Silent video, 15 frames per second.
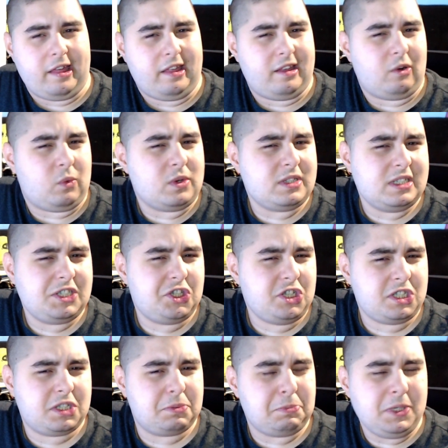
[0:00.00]
Was it
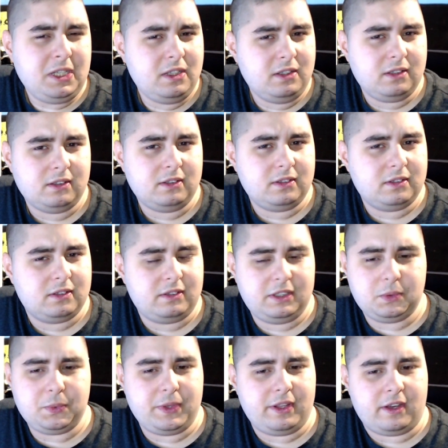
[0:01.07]
just me?
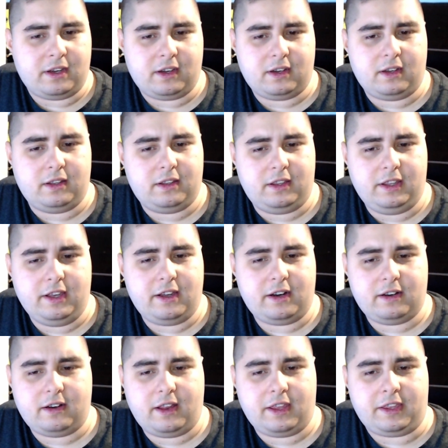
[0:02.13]
Did we hear
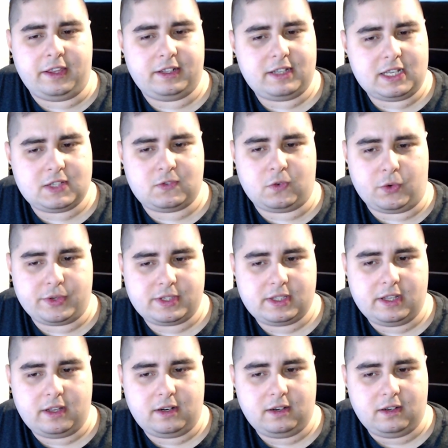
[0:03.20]
Echidna's voice
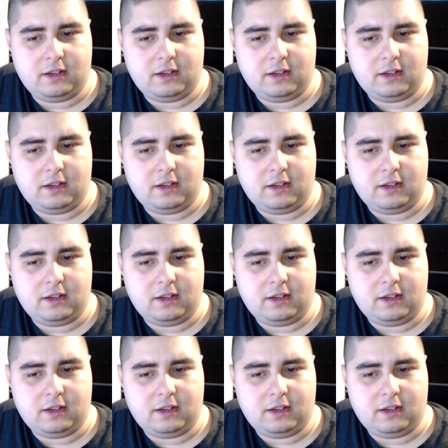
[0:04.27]
there?